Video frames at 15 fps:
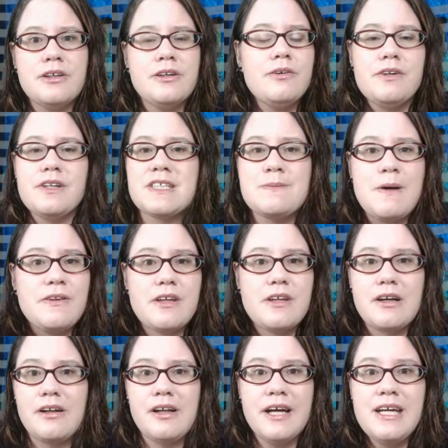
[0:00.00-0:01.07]
don't expect the
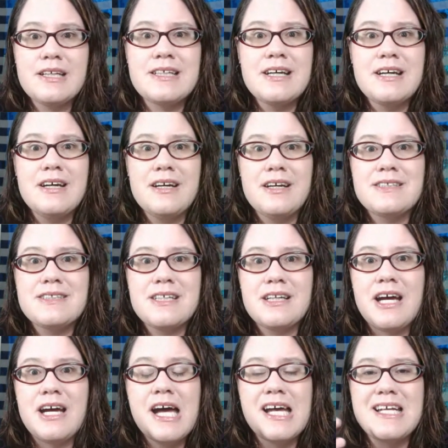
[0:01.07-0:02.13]
client is
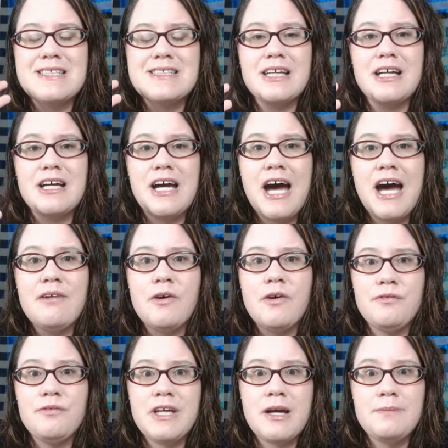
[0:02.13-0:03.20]
gonna have a
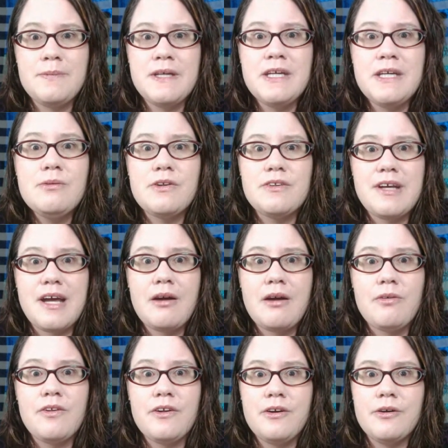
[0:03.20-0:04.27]
VIP day
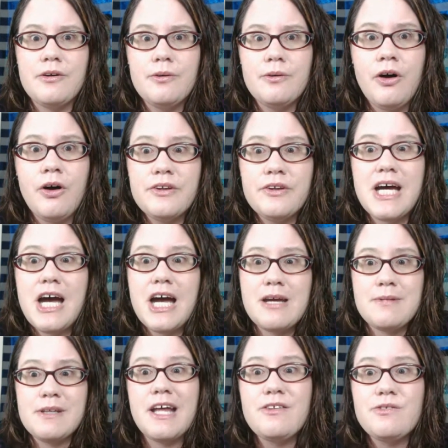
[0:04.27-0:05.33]
with you all the
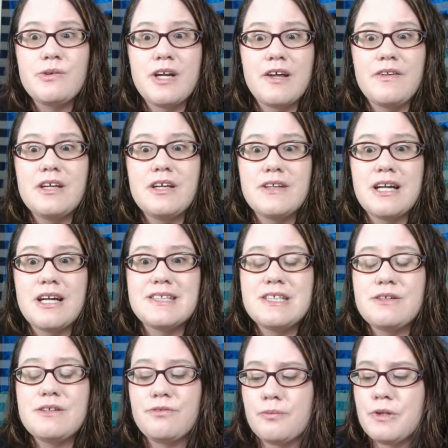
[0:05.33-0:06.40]
time. And that's what I think that I
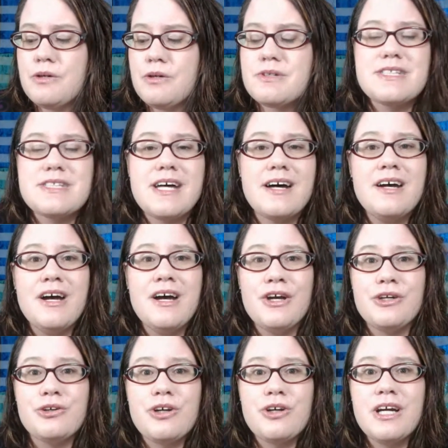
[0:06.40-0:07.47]
see from you, is that
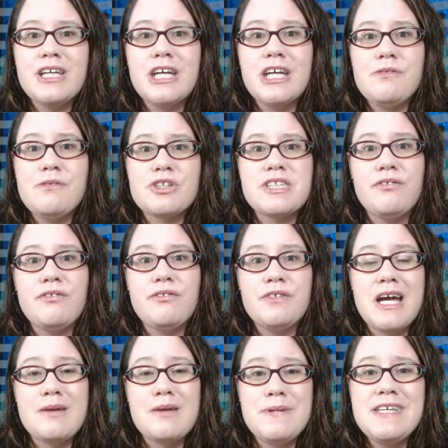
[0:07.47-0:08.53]
you're trying to give yourself
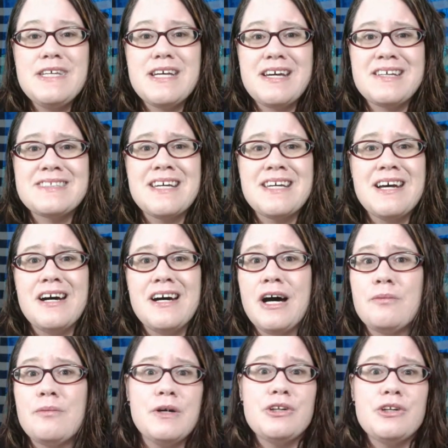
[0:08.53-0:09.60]
VIP days,
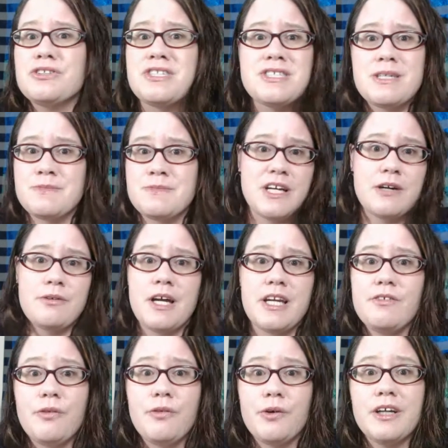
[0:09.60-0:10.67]
and your system's not ready
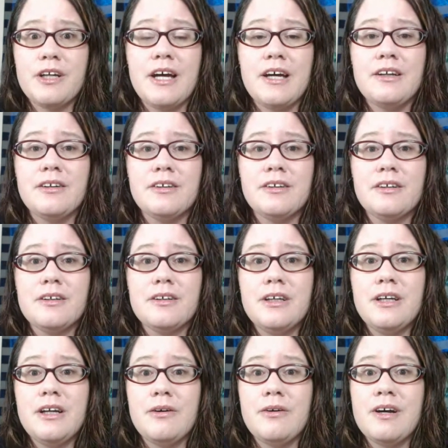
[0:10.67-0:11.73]
for it yet.
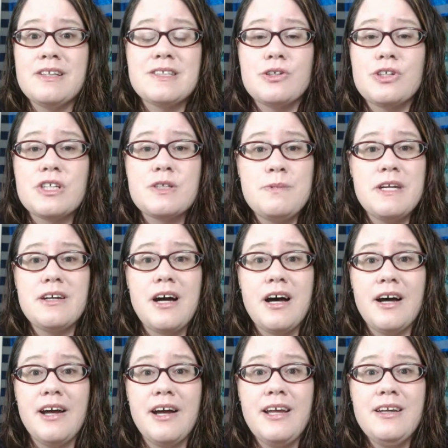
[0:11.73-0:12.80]
And so just being
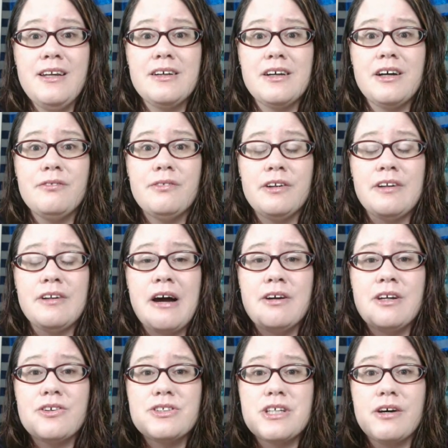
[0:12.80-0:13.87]
kind of
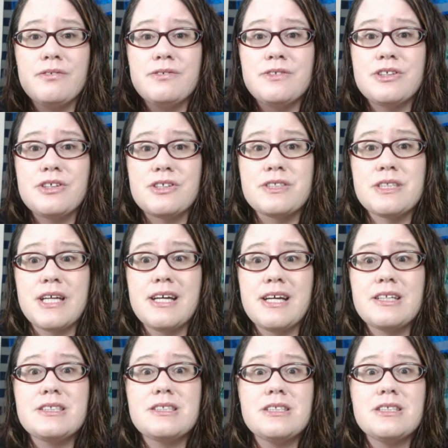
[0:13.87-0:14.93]
allowing yourself to just like
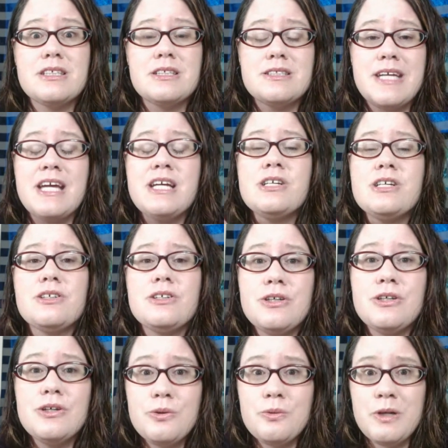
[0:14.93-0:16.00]
take
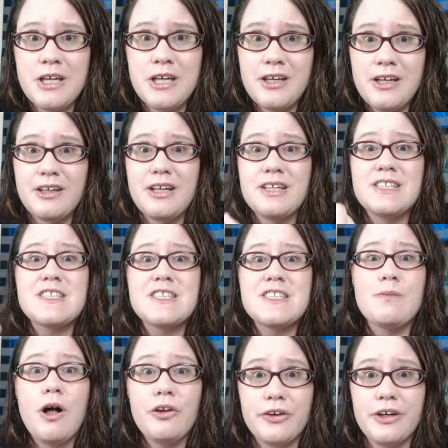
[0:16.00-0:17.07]
you in
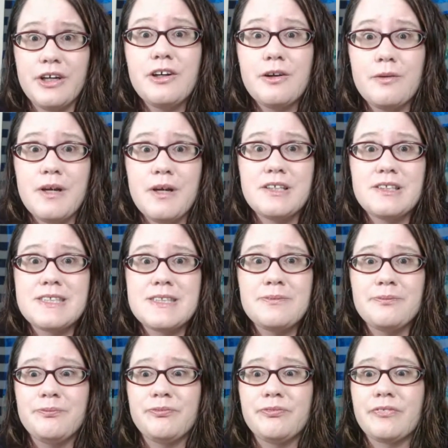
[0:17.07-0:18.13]
smaller increments.
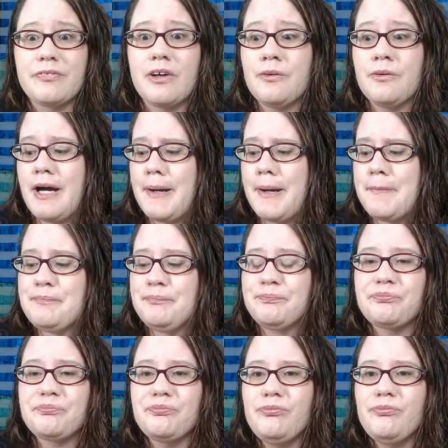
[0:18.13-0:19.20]
Okay.
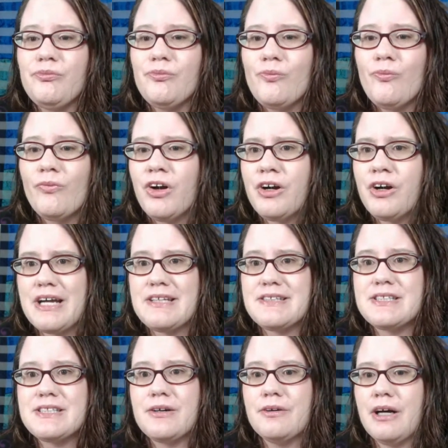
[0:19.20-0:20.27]
All right.
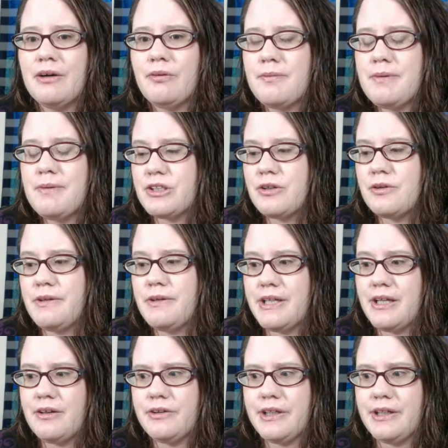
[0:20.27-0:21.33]
So I want to make sure
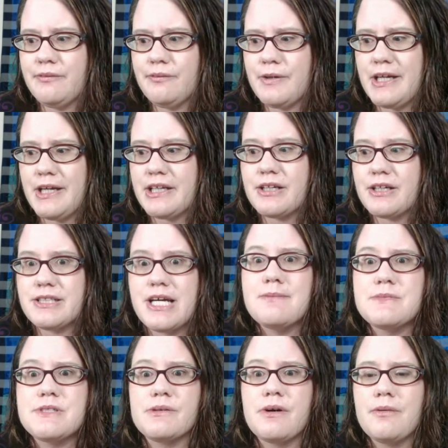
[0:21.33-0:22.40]
that we end on
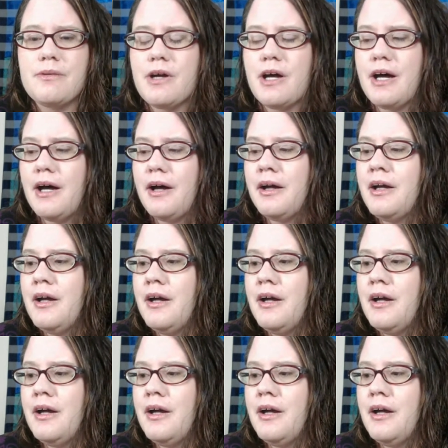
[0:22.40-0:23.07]
time. So